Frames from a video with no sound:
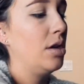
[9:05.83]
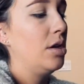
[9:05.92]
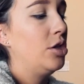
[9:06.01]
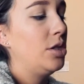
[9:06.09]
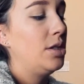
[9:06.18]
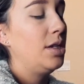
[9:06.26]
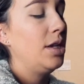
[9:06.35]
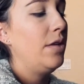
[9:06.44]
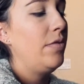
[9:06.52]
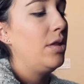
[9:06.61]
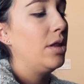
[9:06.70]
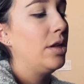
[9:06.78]
just to give a
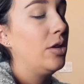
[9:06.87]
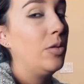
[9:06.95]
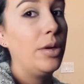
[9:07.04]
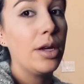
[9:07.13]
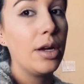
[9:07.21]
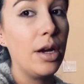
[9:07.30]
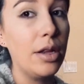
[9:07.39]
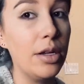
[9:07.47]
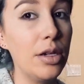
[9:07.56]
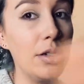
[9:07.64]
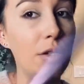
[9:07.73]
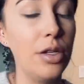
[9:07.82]
little bit of
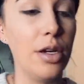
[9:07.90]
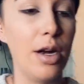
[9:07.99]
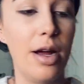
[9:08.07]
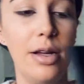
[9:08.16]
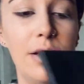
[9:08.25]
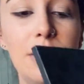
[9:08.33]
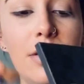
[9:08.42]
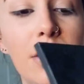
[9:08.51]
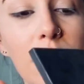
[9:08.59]
color so your eyes